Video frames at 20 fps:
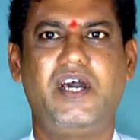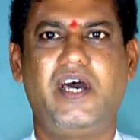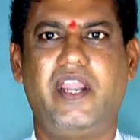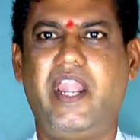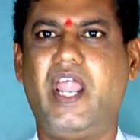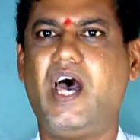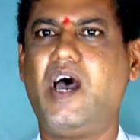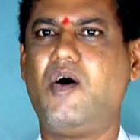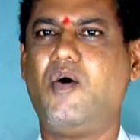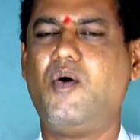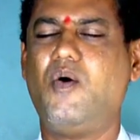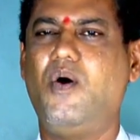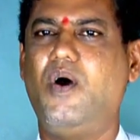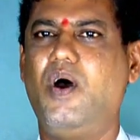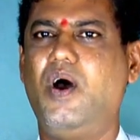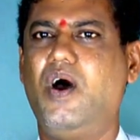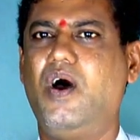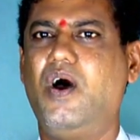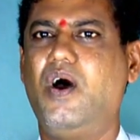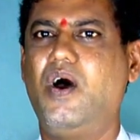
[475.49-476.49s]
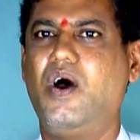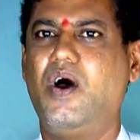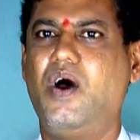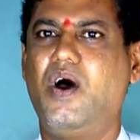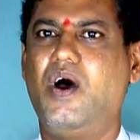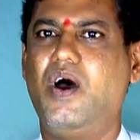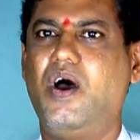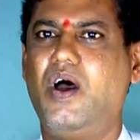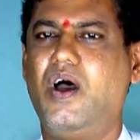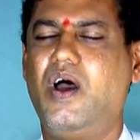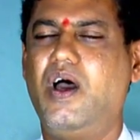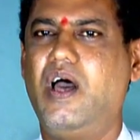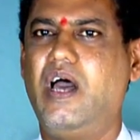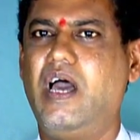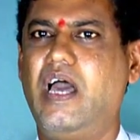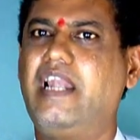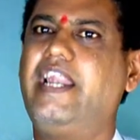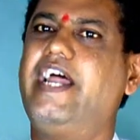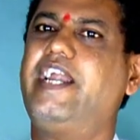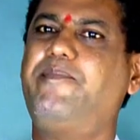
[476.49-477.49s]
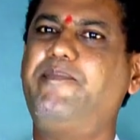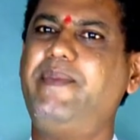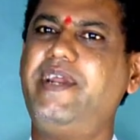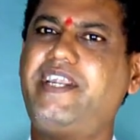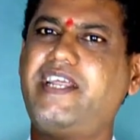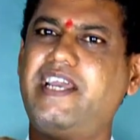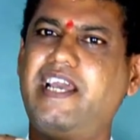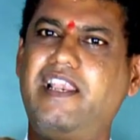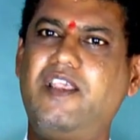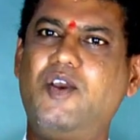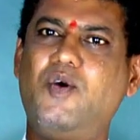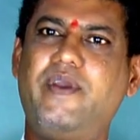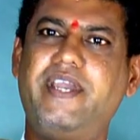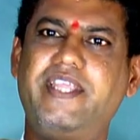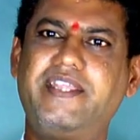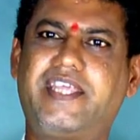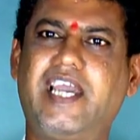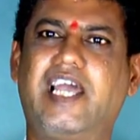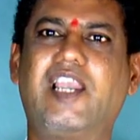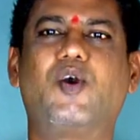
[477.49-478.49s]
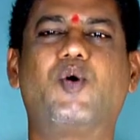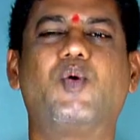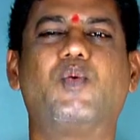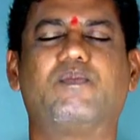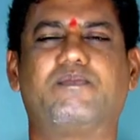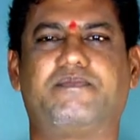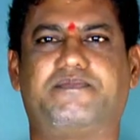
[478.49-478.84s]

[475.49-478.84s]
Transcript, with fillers: Now let me tell you in Telugu.